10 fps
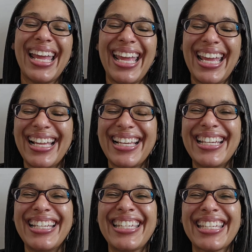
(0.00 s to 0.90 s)

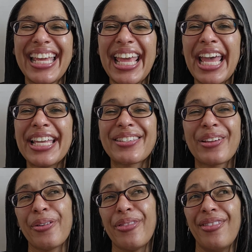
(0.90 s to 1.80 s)
And
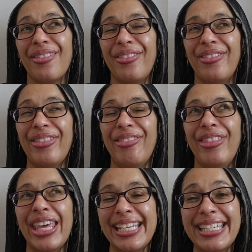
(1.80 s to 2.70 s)
so
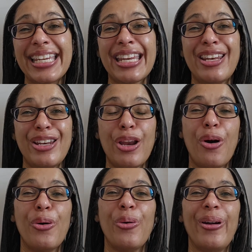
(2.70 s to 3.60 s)
he didn't
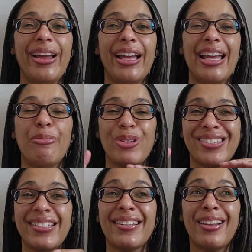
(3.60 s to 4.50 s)
know it was
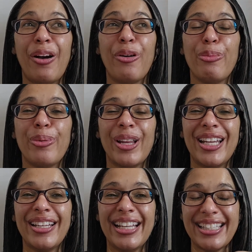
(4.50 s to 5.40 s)
still
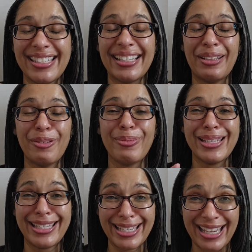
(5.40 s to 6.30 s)
open. It's still open
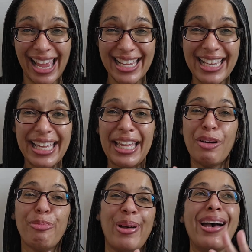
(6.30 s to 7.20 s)
today,
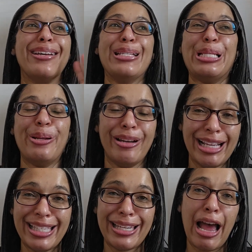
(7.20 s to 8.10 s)
but in 2
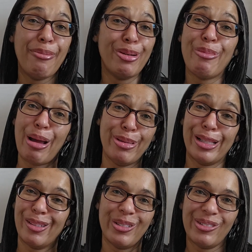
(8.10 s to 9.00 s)
days time it might be
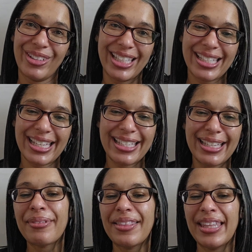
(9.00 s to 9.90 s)
closed for the
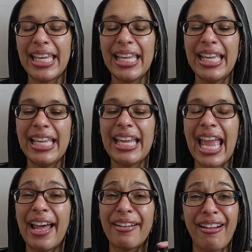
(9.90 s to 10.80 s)
season. The
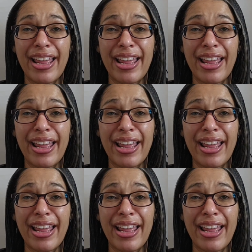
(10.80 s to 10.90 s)
How to Ride